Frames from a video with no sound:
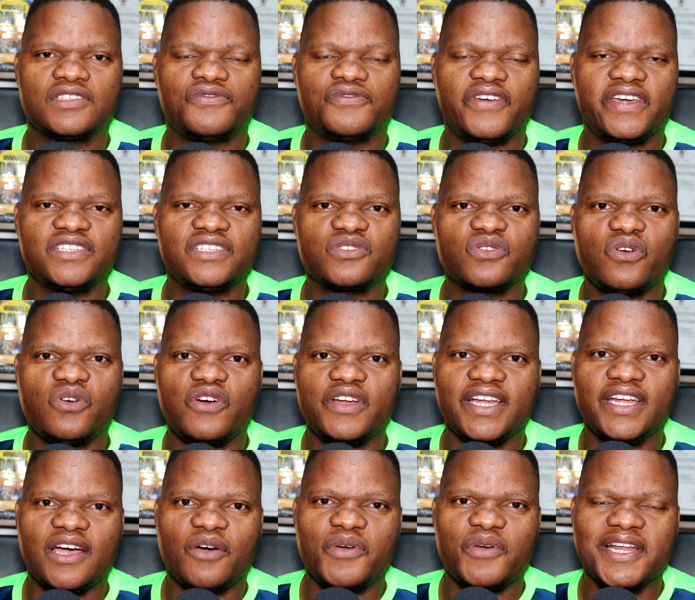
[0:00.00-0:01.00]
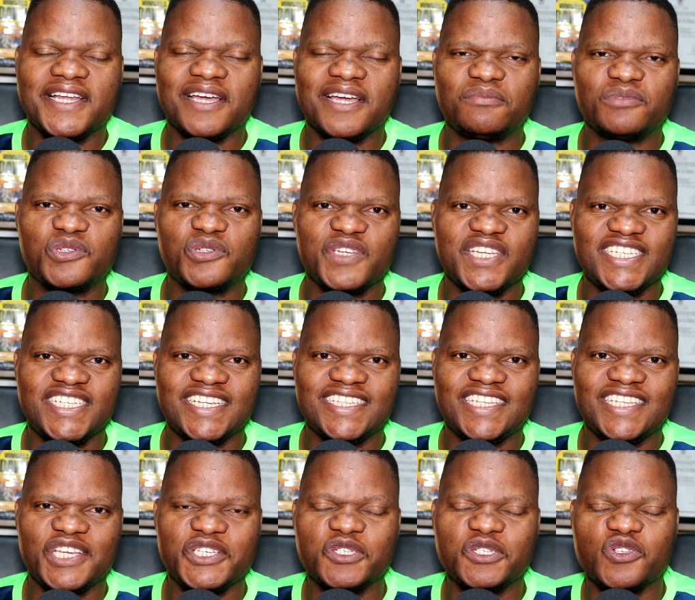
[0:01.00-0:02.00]
Fans Corner. Welcome to it, and
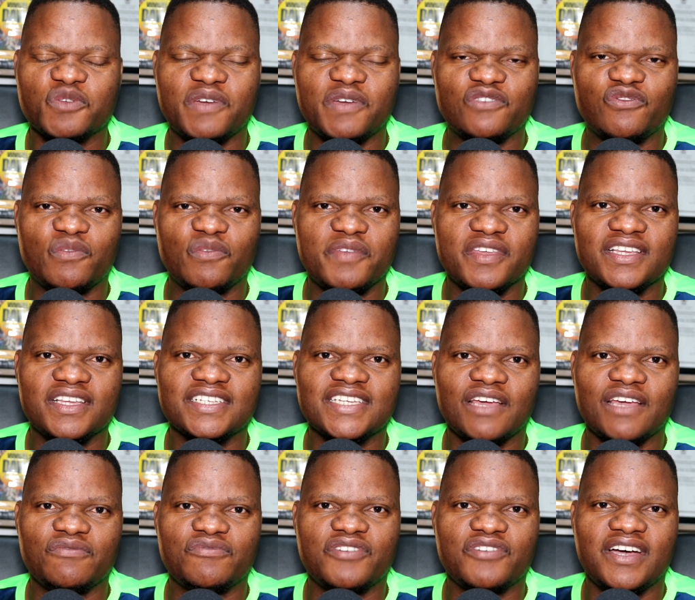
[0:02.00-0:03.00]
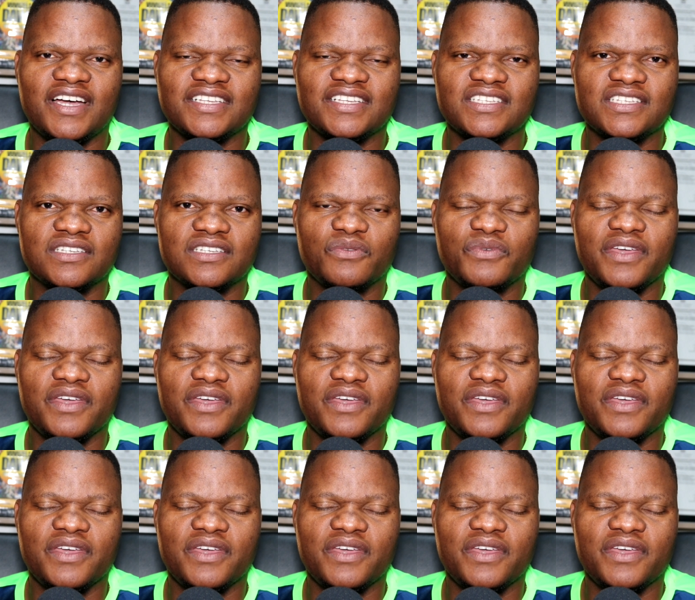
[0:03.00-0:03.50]
thank you so much for making time for us.